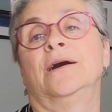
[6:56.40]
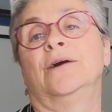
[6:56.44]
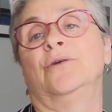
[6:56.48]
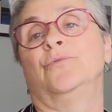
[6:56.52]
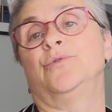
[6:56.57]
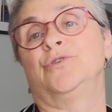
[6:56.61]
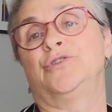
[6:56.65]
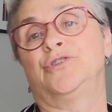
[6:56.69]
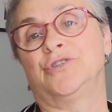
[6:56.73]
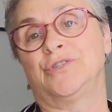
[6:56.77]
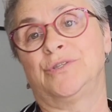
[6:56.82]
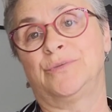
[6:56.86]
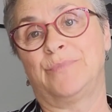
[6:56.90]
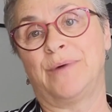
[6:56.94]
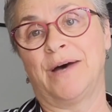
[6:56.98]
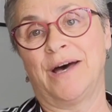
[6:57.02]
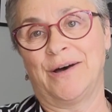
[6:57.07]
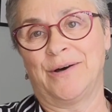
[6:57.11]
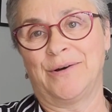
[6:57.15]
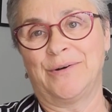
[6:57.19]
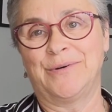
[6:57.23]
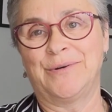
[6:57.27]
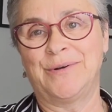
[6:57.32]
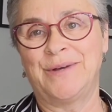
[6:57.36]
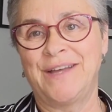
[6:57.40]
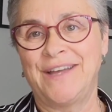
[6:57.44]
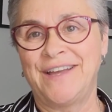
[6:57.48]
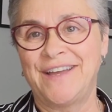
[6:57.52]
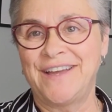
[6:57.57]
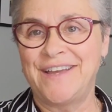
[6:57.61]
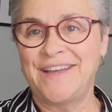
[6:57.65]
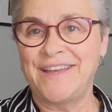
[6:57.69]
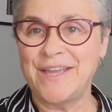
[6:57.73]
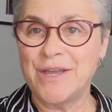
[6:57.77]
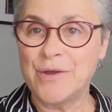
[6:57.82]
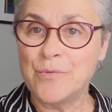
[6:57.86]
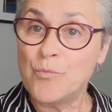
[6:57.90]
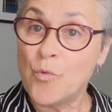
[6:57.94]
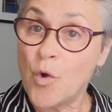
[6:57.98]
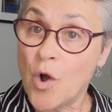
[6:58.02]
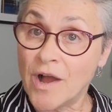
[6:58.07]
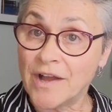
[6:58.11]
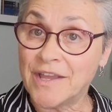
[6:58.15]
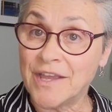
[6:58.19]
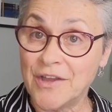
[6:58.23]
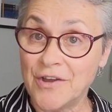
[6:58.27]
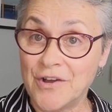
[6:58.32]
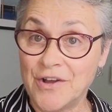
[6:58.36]
which is about him
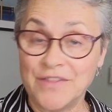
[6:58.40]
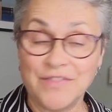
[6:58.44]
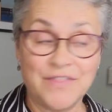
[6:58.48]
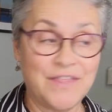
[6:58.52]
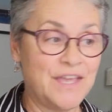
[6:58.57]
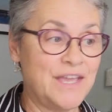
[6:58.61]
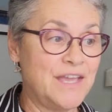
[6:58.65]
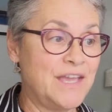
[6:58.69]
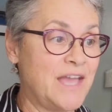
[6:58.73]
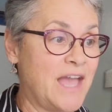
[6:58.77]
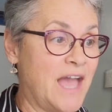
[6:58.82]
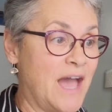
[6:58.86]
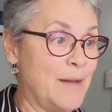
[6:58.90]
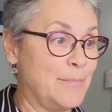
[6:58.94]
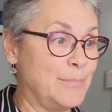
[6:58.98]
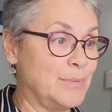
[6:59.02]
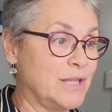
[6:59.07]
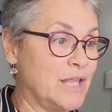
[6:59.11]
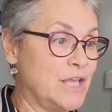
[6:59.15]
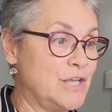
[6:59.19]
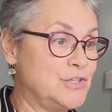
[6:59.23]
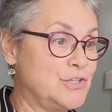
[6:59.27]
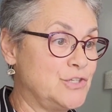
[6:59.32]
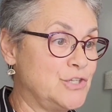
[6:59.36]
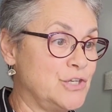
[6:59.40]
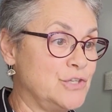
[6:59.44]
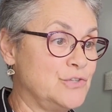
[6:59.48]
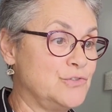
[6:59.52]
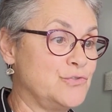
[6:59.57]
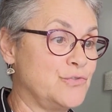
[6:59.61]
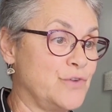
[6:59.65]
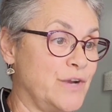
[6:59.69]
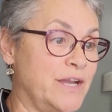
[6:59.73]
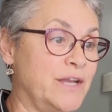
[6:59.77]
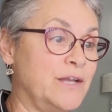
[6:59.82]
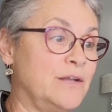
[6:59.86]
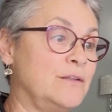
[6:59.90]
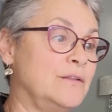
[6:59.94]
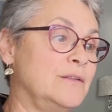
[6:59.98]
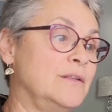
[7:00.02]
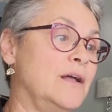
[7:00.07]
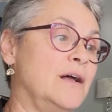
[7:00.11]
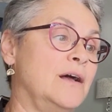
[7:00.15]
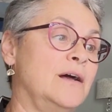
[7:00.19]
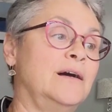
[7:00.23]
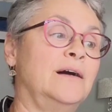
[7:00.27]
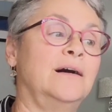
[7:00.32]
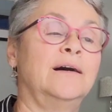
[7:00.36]
walking on the Appalachian
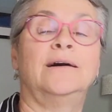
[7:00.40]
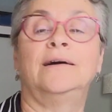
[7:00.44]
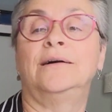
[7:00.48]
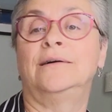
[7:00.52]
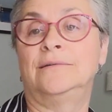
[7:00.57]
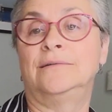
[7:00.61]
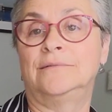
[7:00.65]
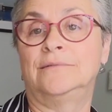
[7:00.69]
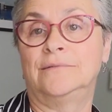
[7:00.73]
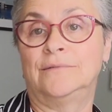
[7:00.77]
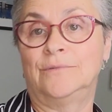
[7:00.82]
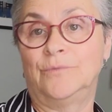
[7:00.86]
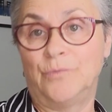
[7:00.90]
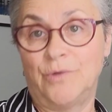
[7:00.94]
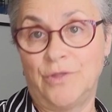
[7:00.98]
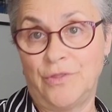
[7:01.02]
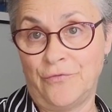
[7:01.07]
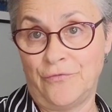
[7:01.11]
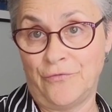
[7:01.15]
Trail with a